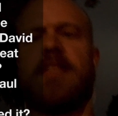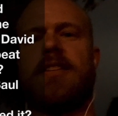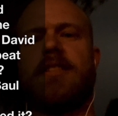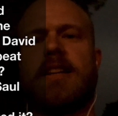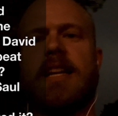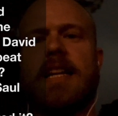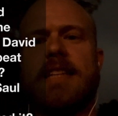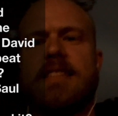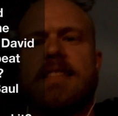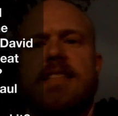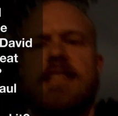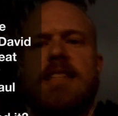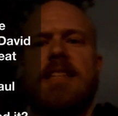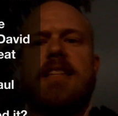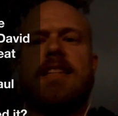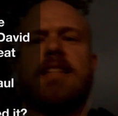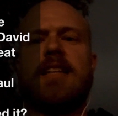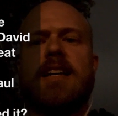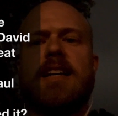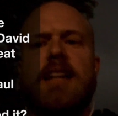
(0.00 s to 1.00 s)
You're going to
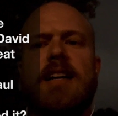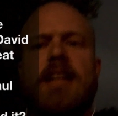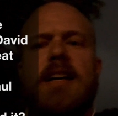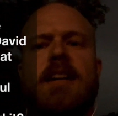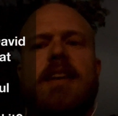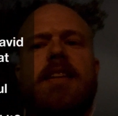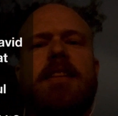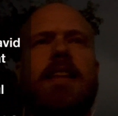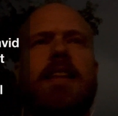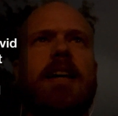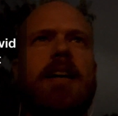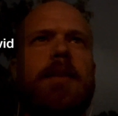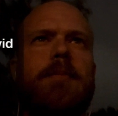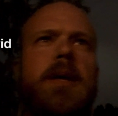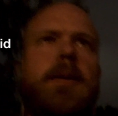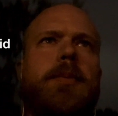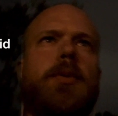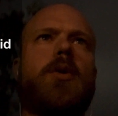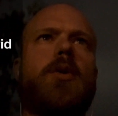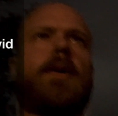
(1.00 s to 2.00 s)
see that
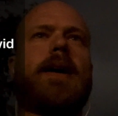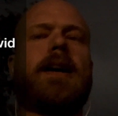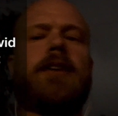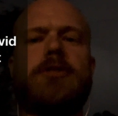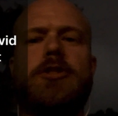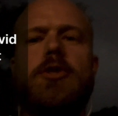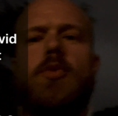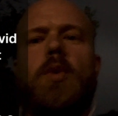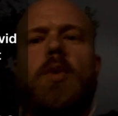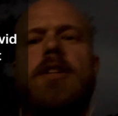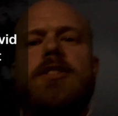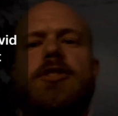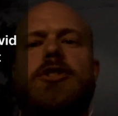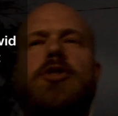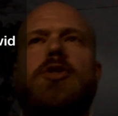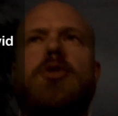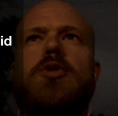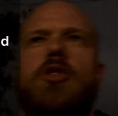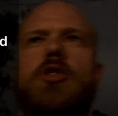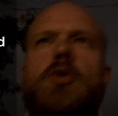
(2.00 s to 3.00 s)
people around you want
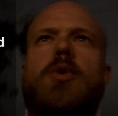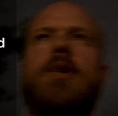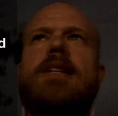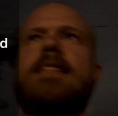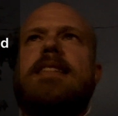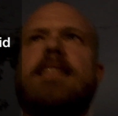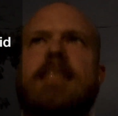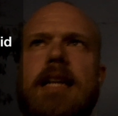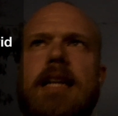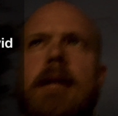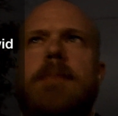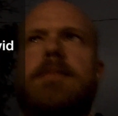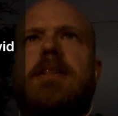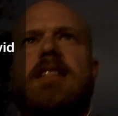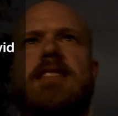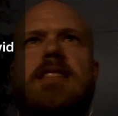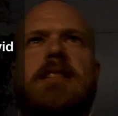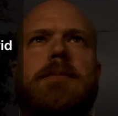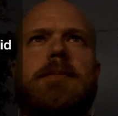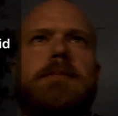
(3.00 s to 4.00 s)
you to accept a
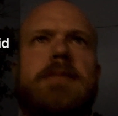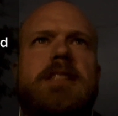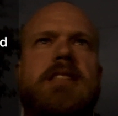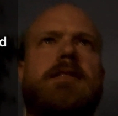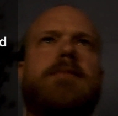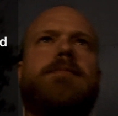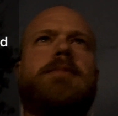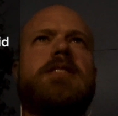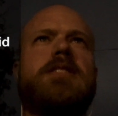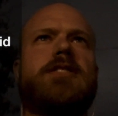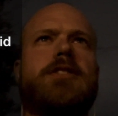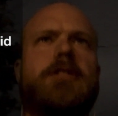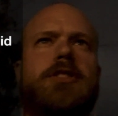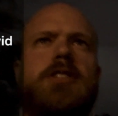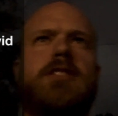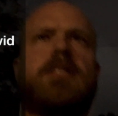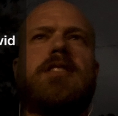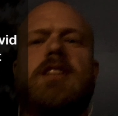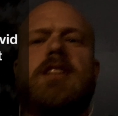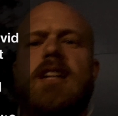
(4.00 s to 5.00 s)
submissive
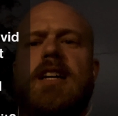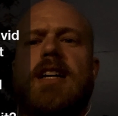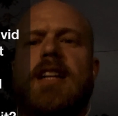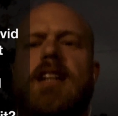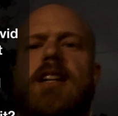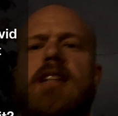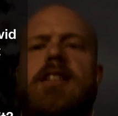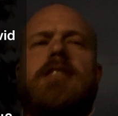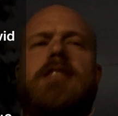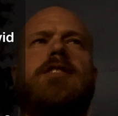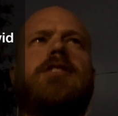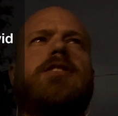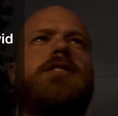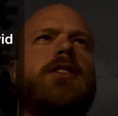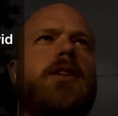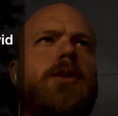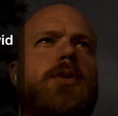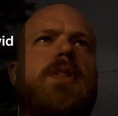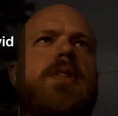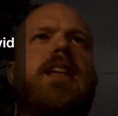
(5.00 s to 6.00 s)
position
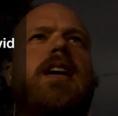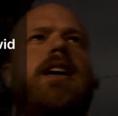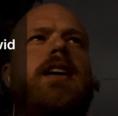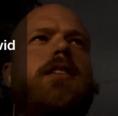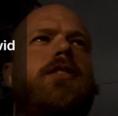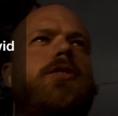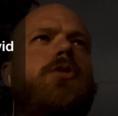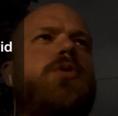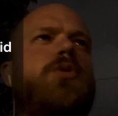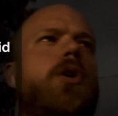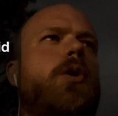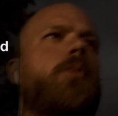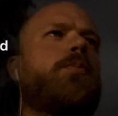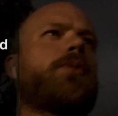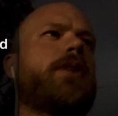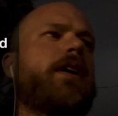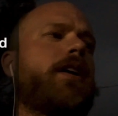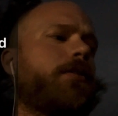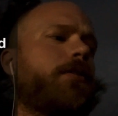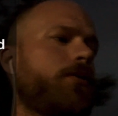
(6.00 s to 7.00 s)
so that you don't
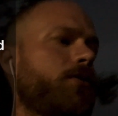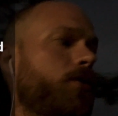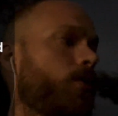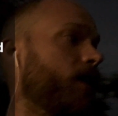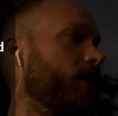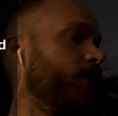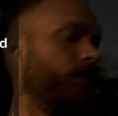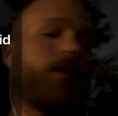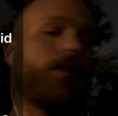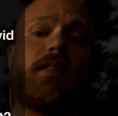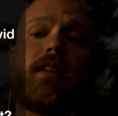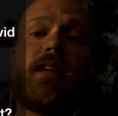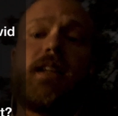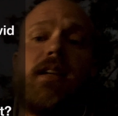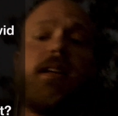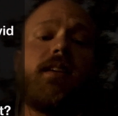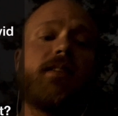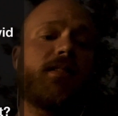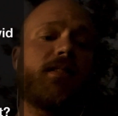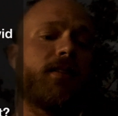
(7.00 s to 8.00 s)
break through. And the thing
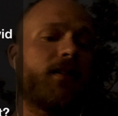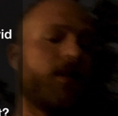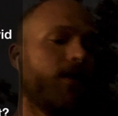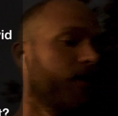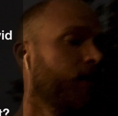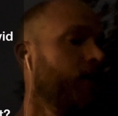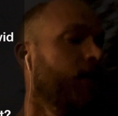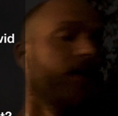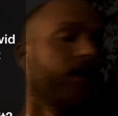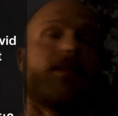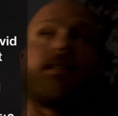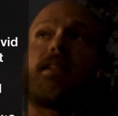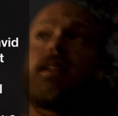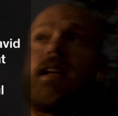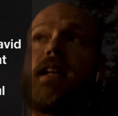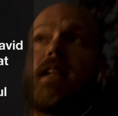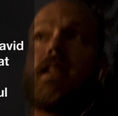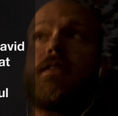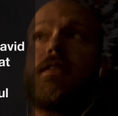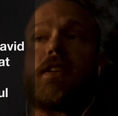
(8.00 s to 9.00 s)
is that
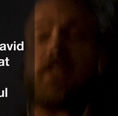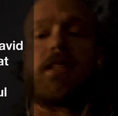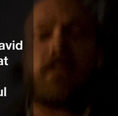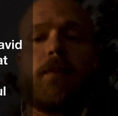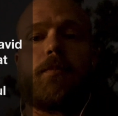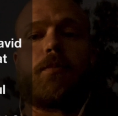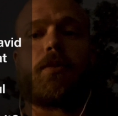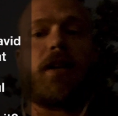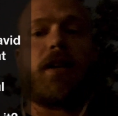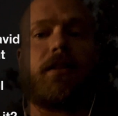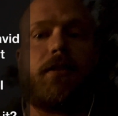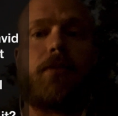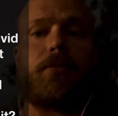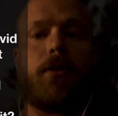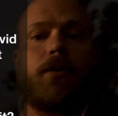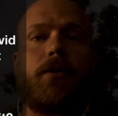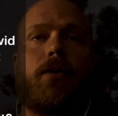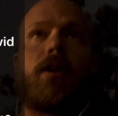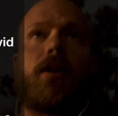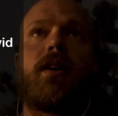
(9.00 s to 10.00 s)
any of us can break
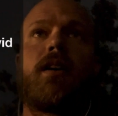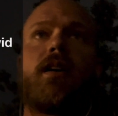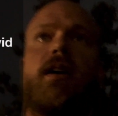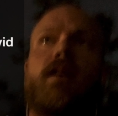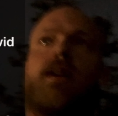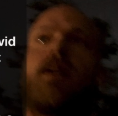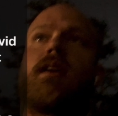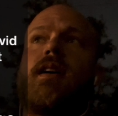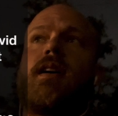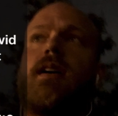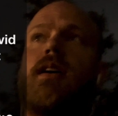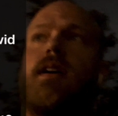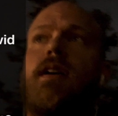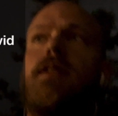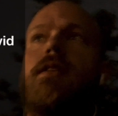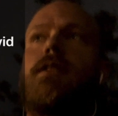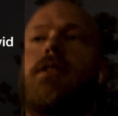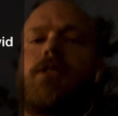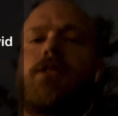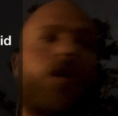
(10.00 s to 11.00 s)
through.
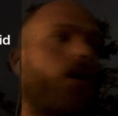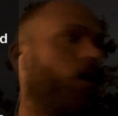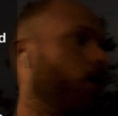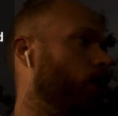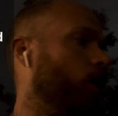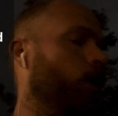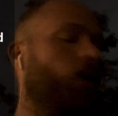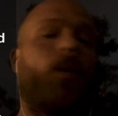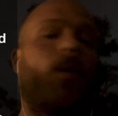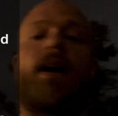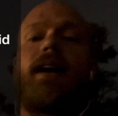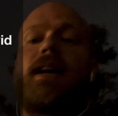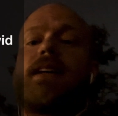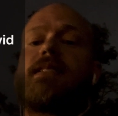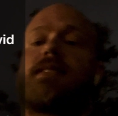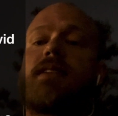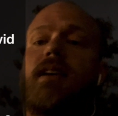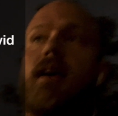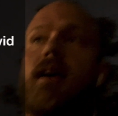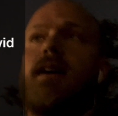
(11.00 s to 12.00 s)
There's
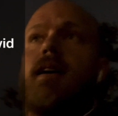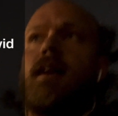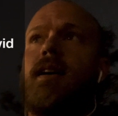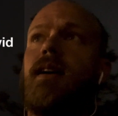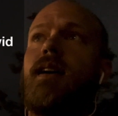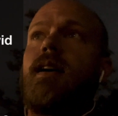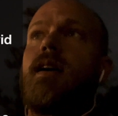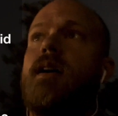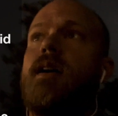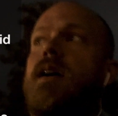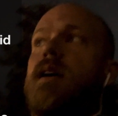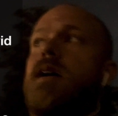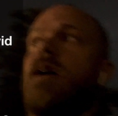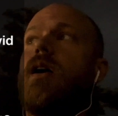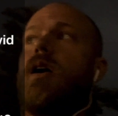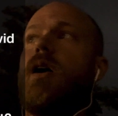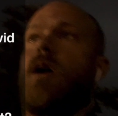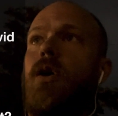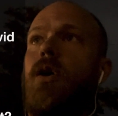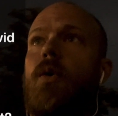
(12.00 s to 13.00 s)
always
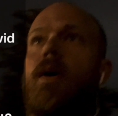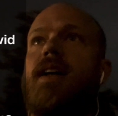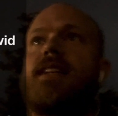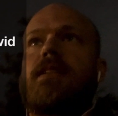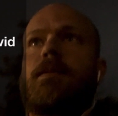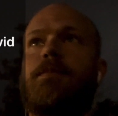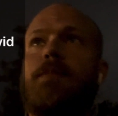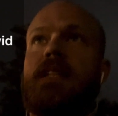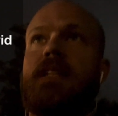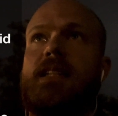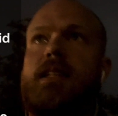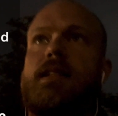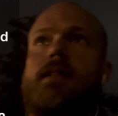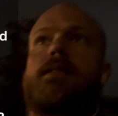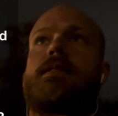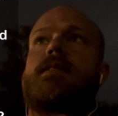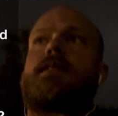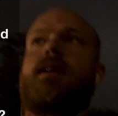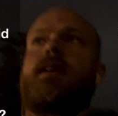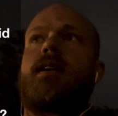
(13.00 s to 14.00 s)
a
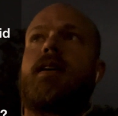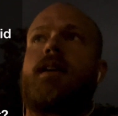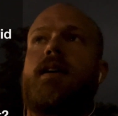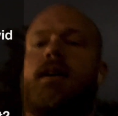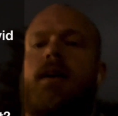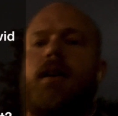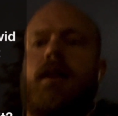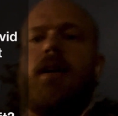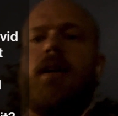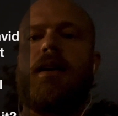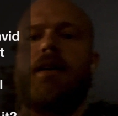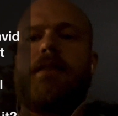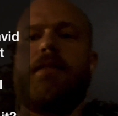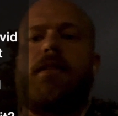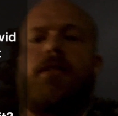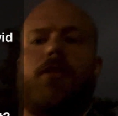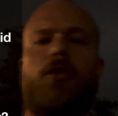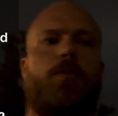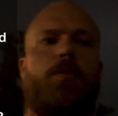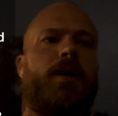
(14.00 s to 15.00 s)
means to
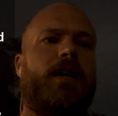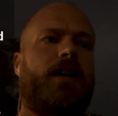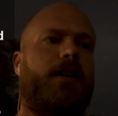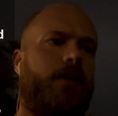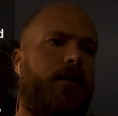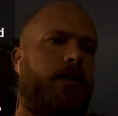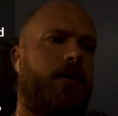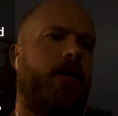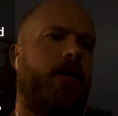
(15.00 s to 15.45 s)
do better.